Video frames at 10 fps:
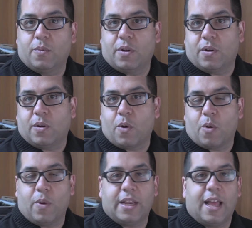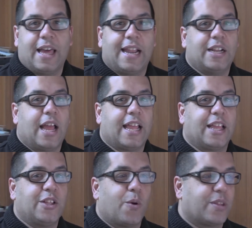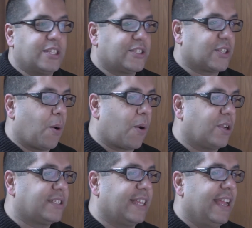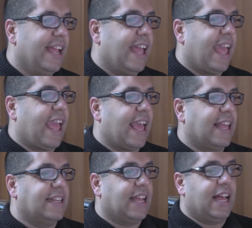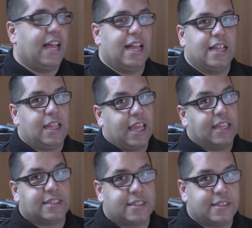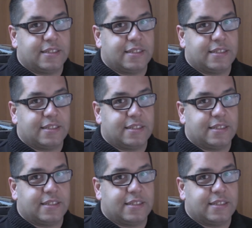or whatnot. I ignore the scores, and it's